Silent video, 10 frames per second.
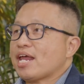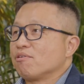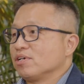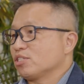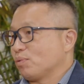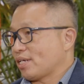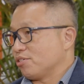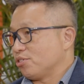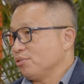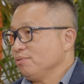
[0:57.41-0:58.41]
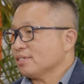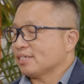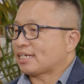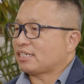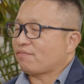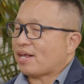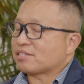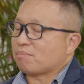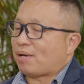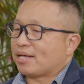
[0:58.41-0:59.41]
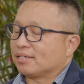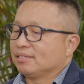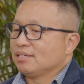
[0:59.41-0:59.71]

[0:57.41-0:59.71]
areas we can do collectively as a buyer.